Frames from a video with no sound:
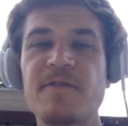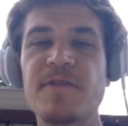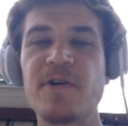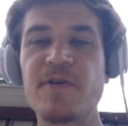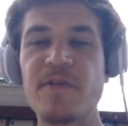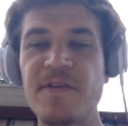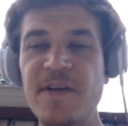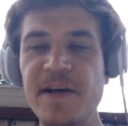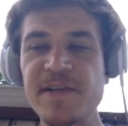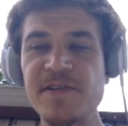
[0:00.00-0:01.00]
owner of the
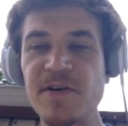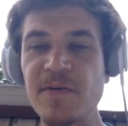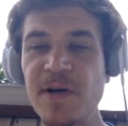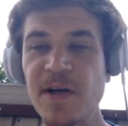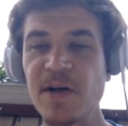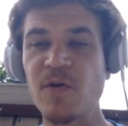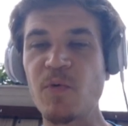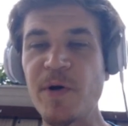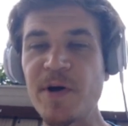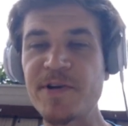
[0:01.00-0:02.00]
site. So
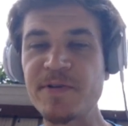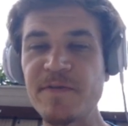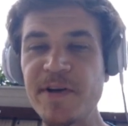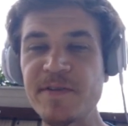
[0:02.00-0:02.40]
what I want to do in the video